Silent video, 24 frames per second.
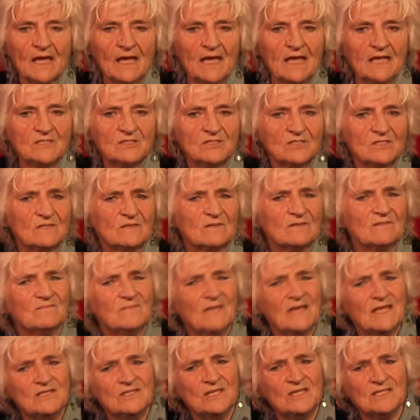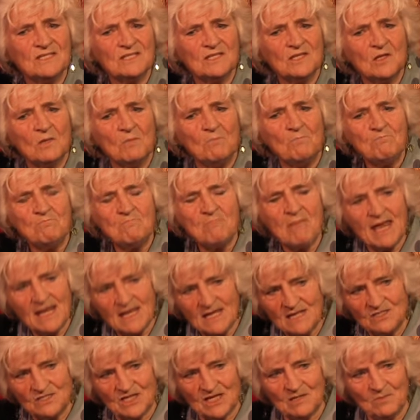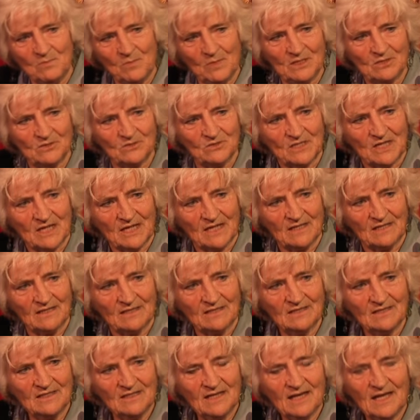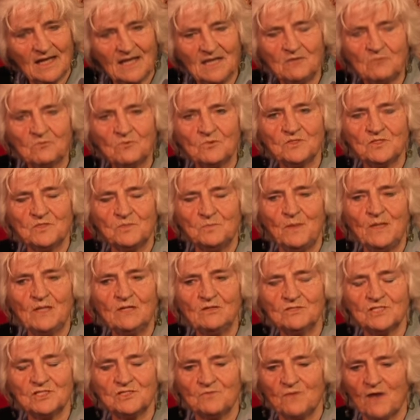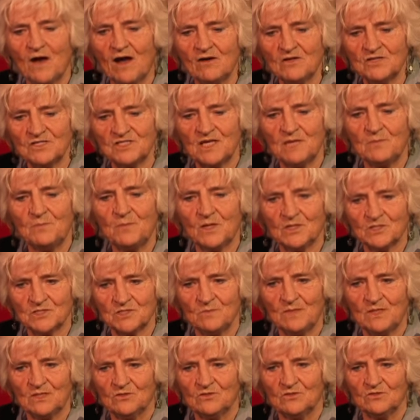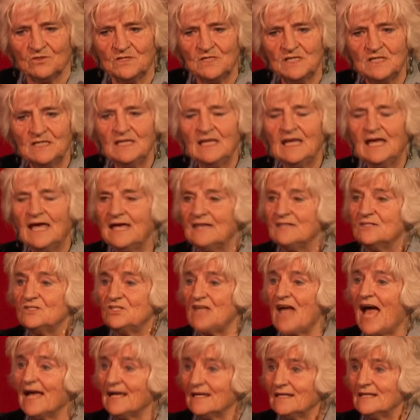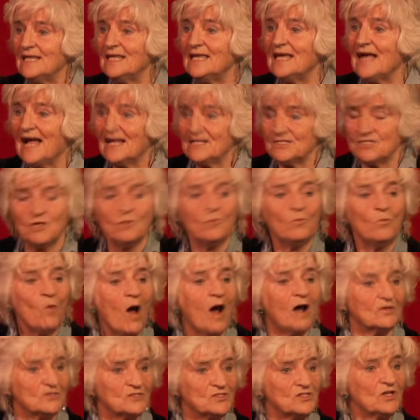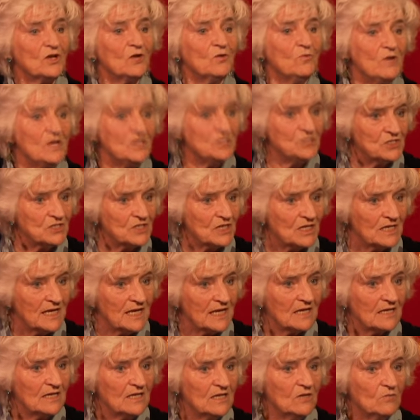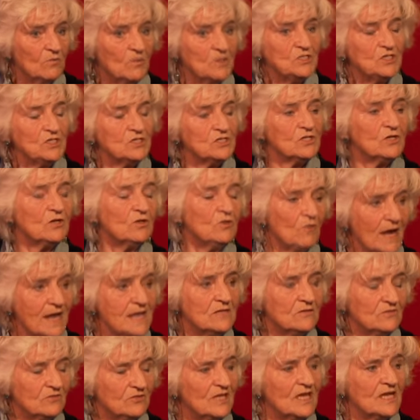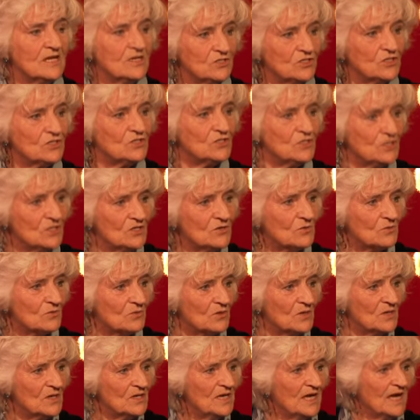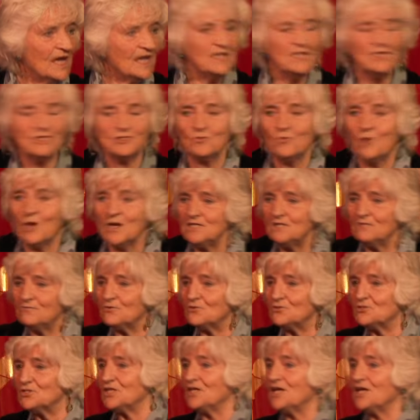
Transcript: it's, it is an amazing building and it was built as far as they possibly could, exactly as it was originally, which is a great thing to do, and it's wonderful to